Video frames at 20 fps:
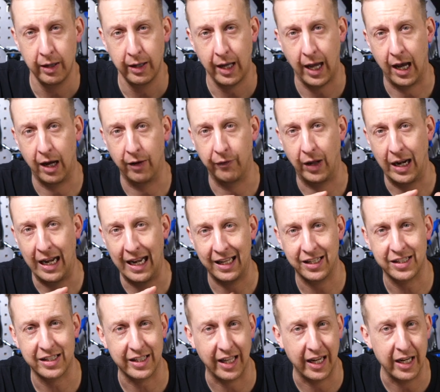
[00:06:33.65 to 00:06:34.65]
have
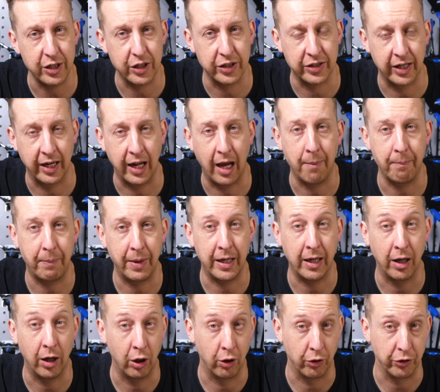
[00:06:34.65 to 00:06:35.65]
less stages in it and
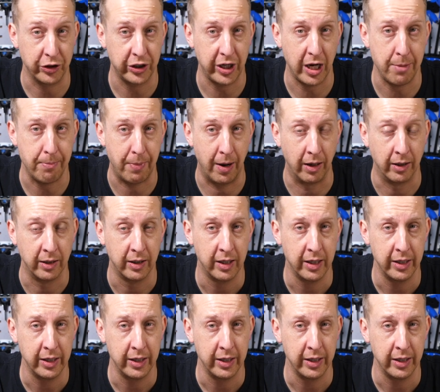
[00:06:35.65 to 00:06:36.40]
be a lot cheaper.